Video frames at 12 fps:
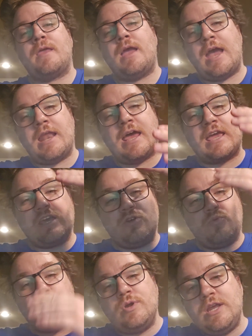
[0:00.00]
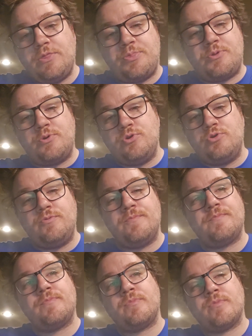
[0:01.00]
And I can read through
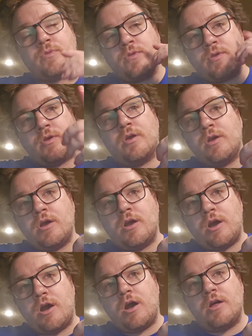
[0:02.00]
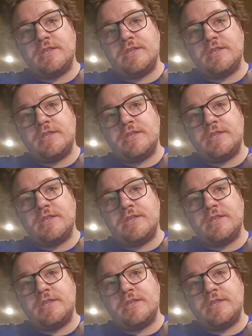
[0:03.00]
all